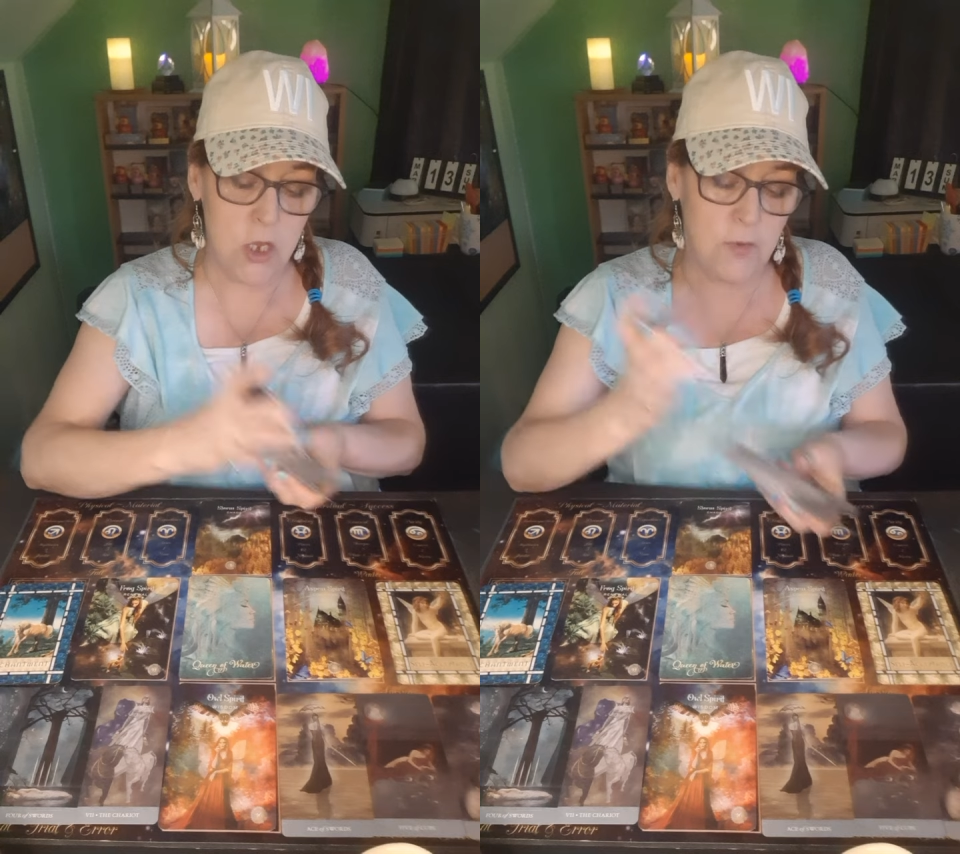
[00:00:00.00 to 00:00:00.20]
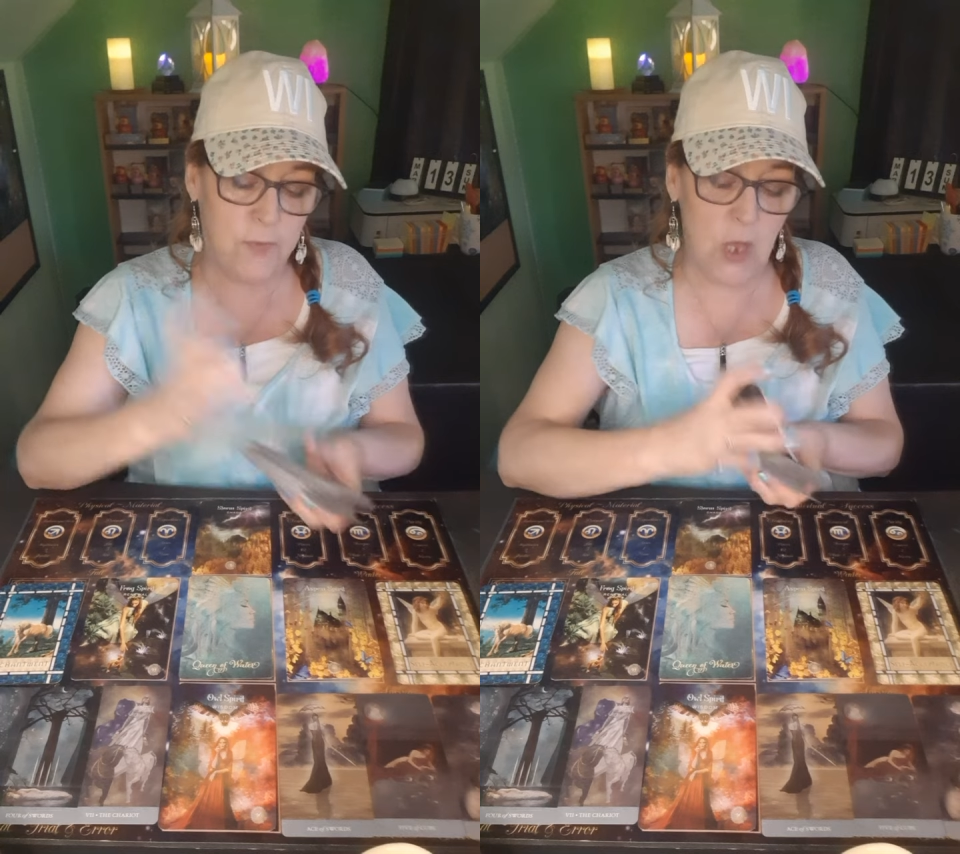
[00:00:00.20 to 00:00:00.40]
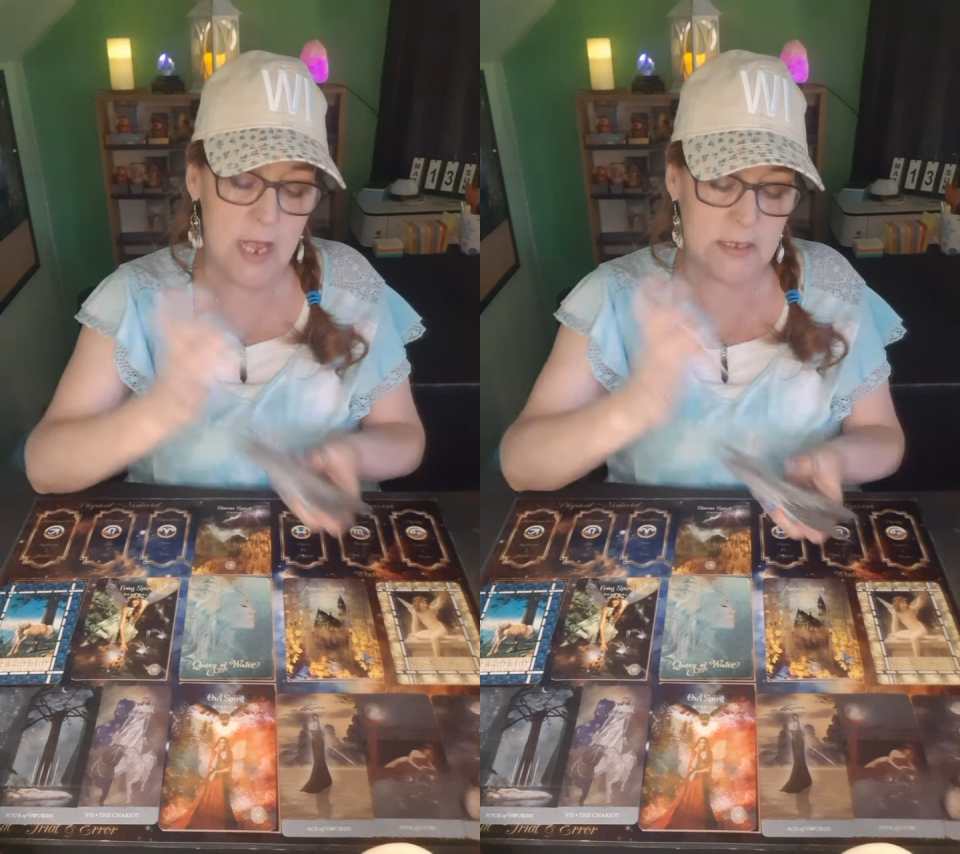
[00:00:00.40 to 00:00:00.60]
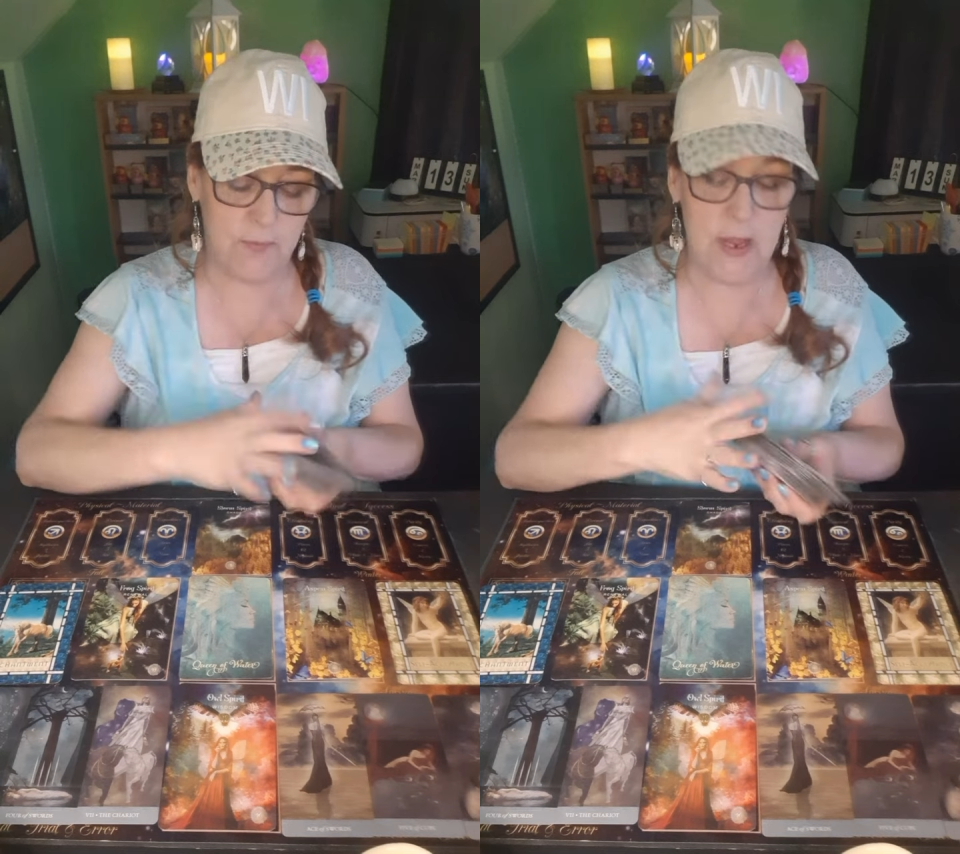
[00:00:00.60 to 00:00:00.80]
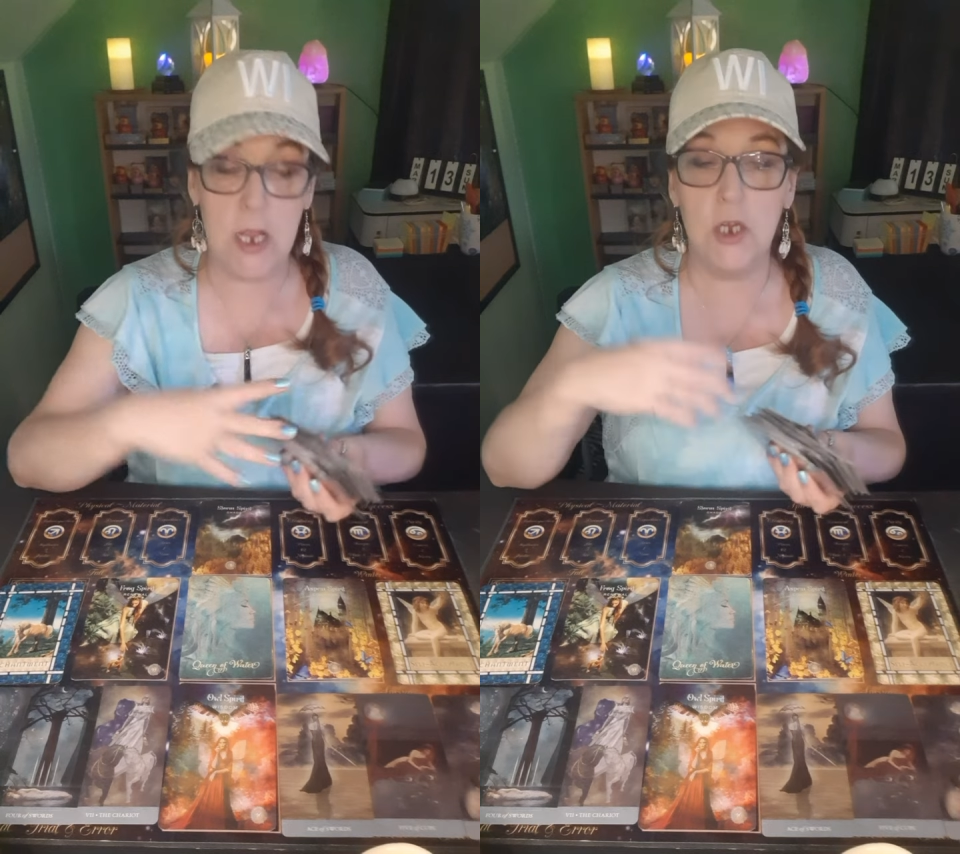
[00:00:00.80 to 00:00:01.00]
your
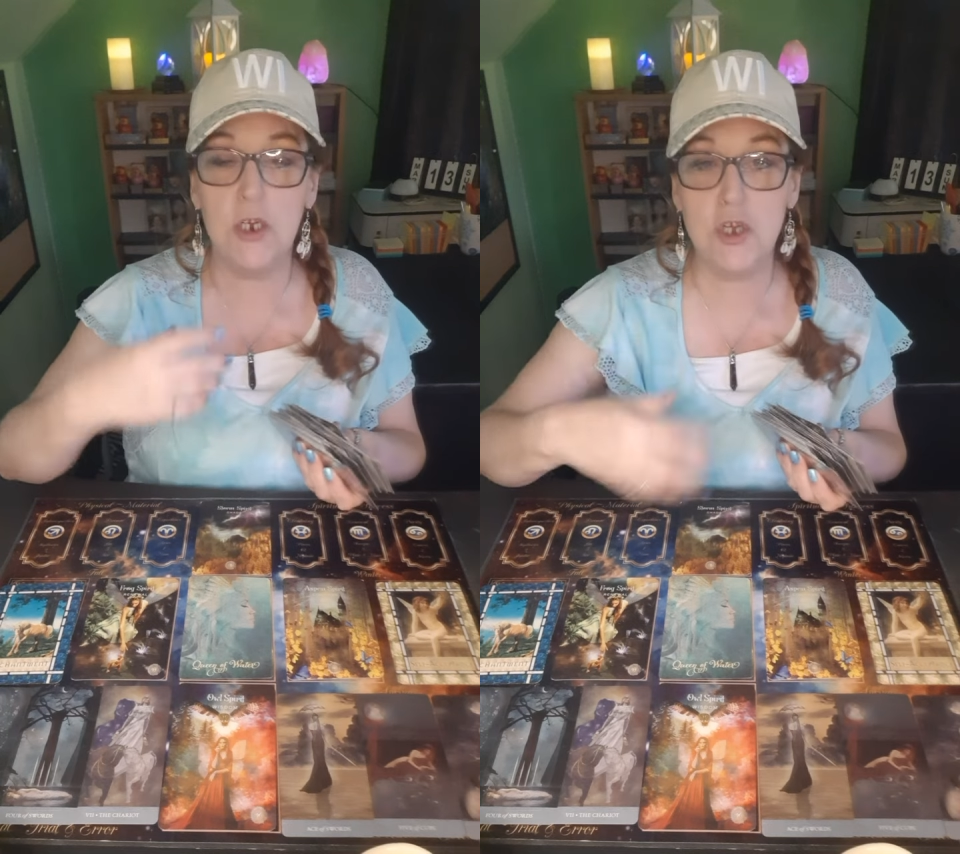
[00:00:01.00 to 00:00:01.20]
philosophy, your